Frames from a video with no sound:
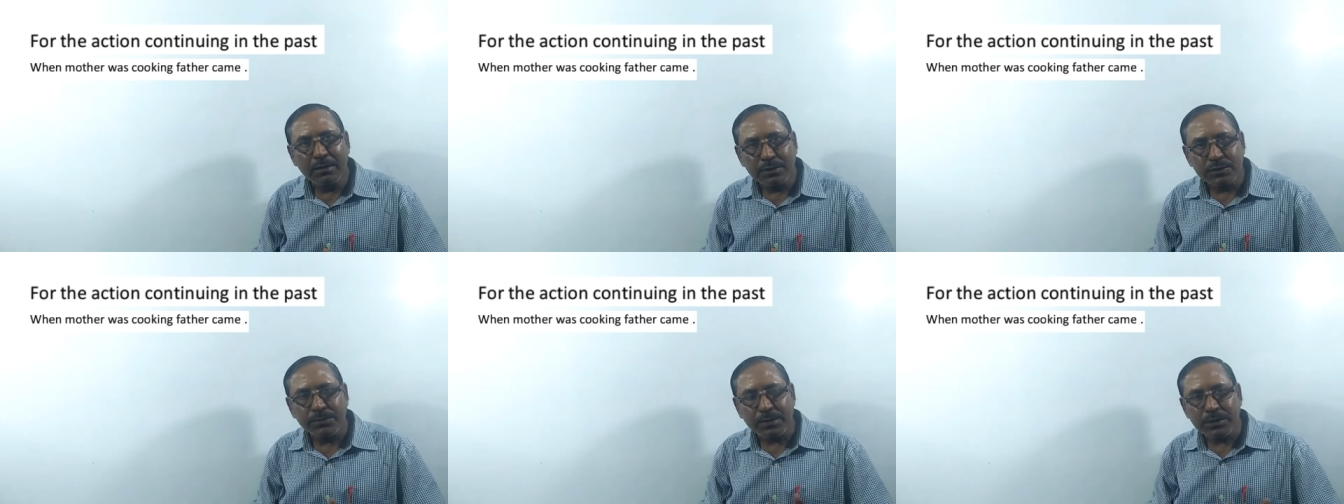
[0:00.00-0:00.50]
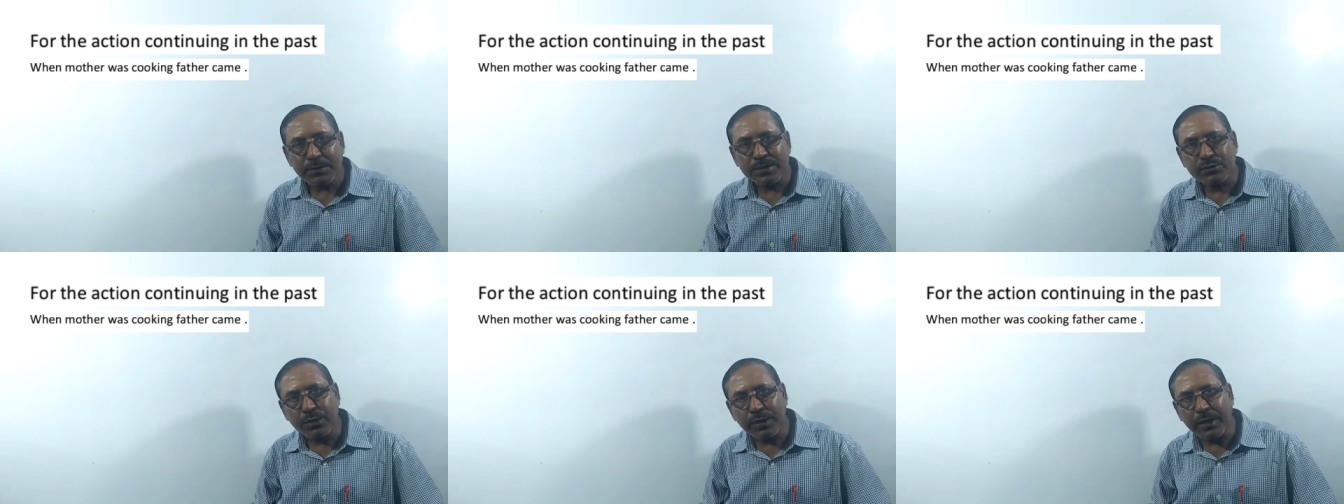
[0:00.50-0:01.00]
So mother
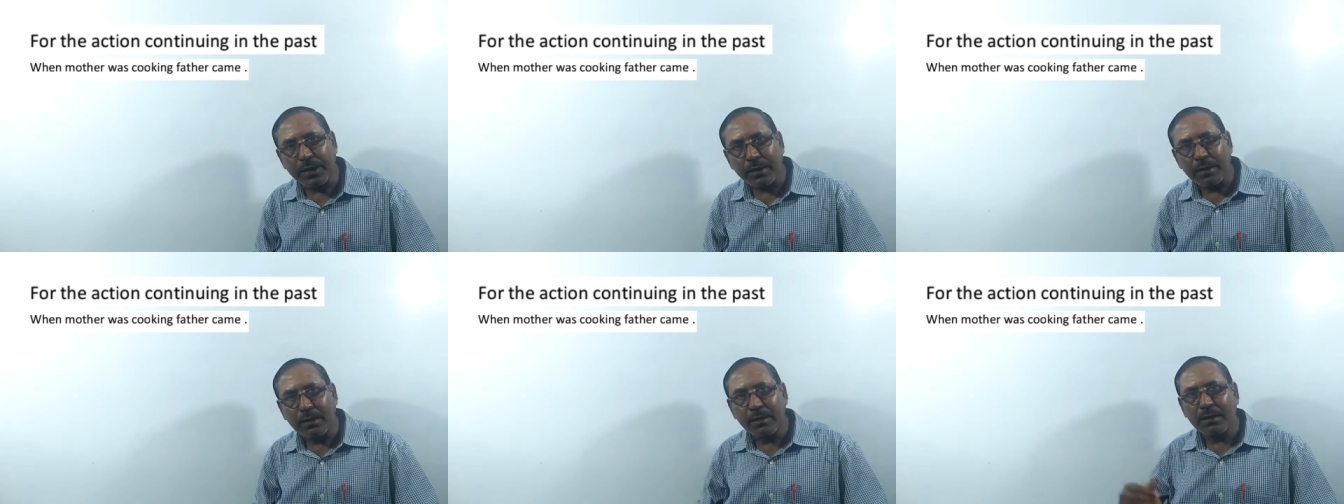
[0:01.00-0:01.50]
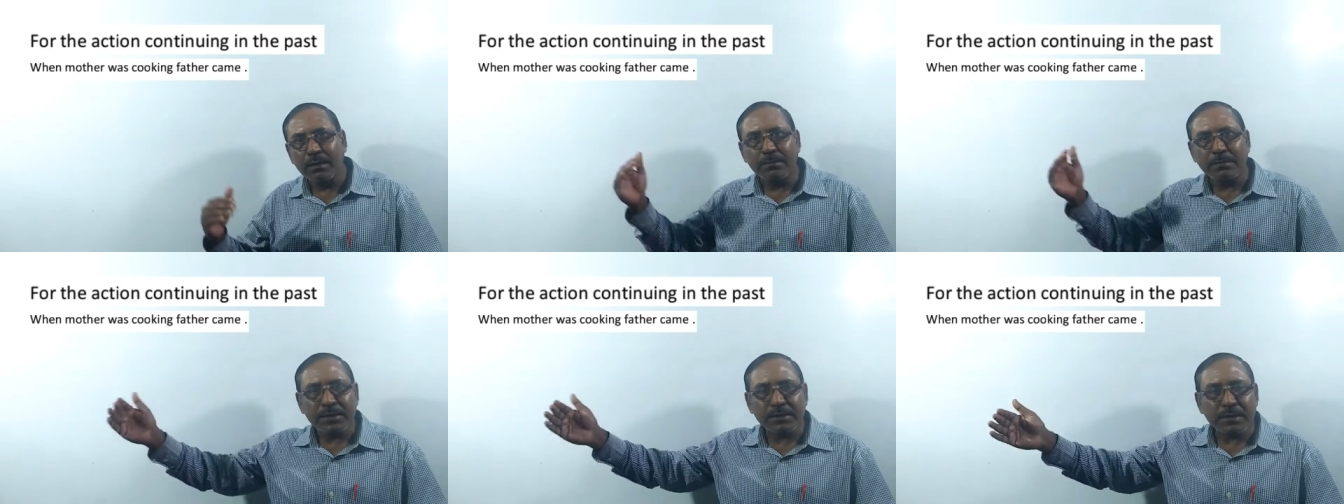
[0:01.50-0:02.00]
was cooking,
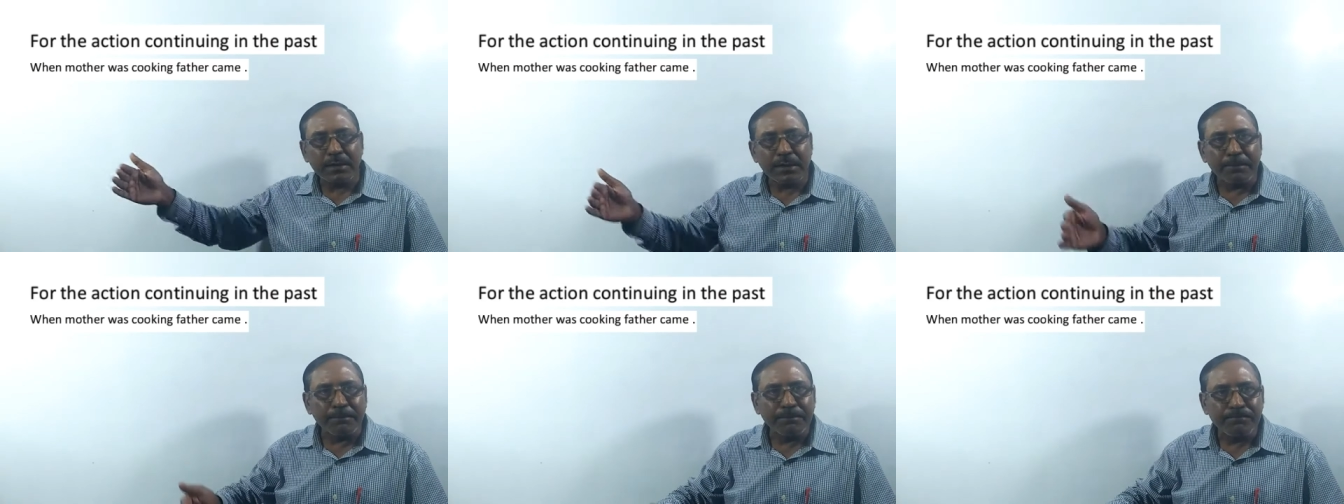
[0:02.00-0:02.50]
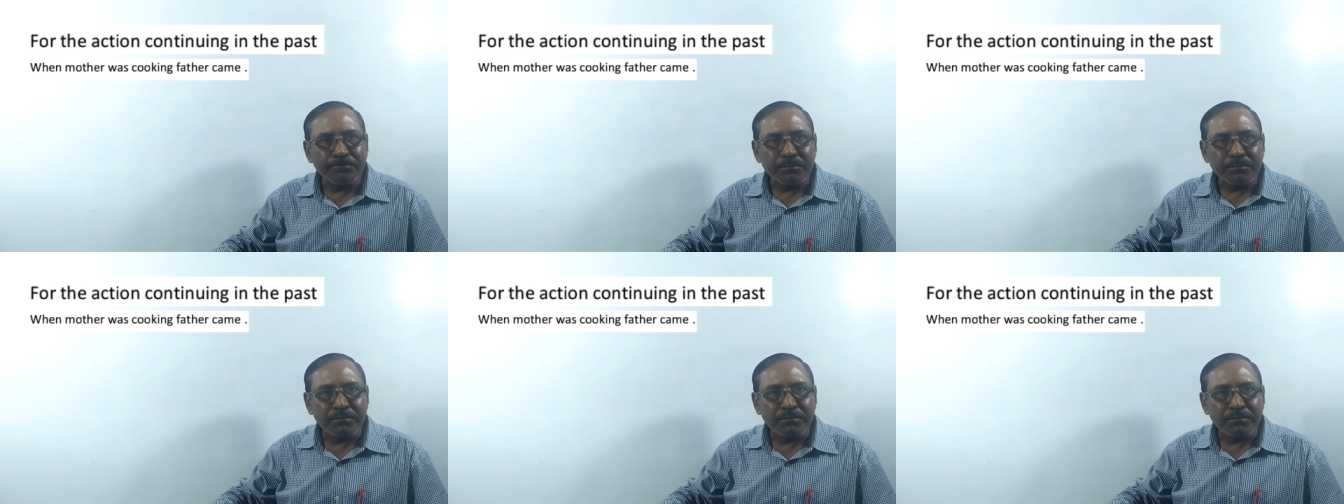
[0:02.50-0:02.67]
father came.